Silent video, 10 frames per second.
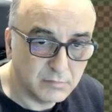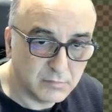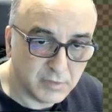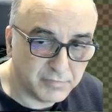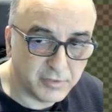
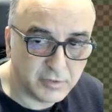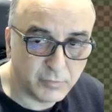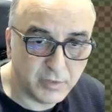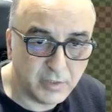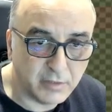the first
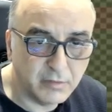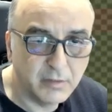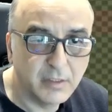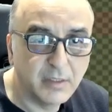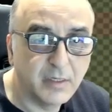one here
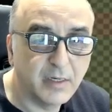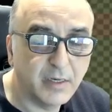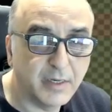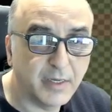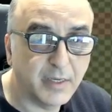
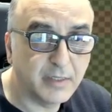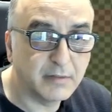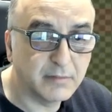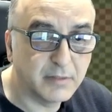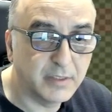and
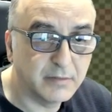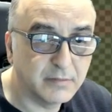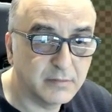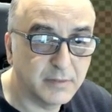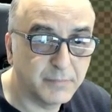hit
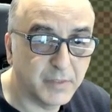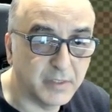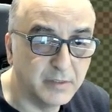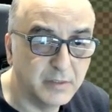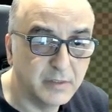the
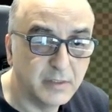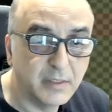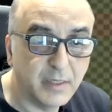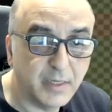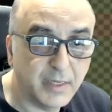button
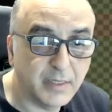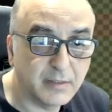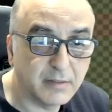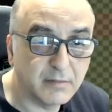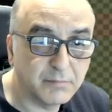and
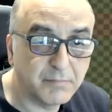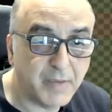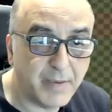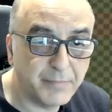map